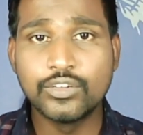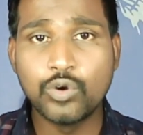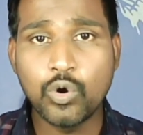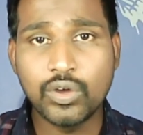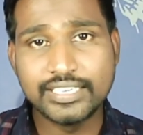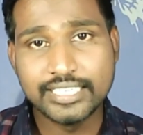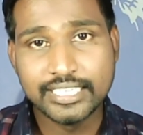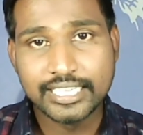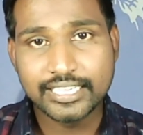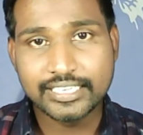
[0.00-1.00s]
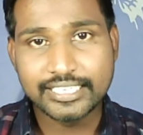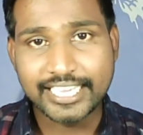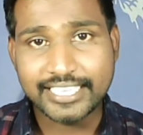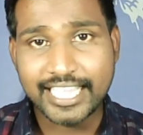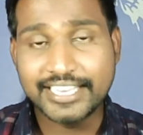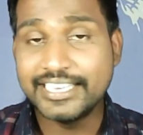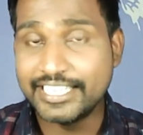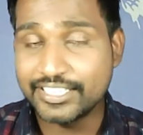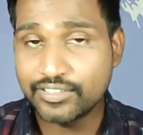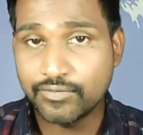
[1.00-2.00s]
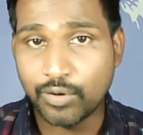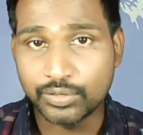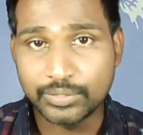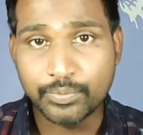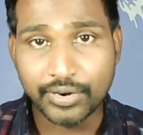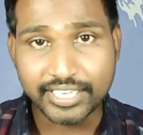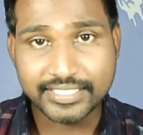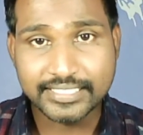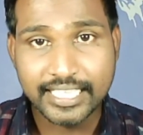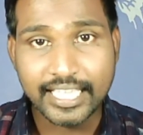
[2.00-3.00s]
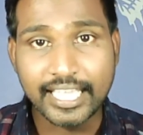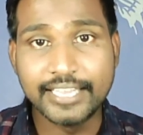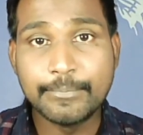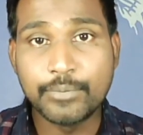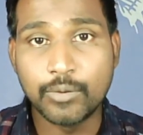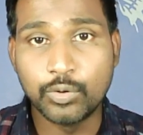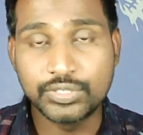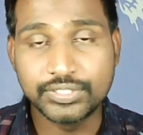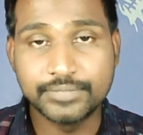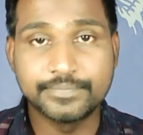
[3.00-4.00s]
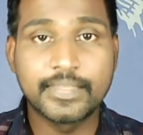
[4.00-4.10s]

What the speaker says: go on, get any link for the products and promote it.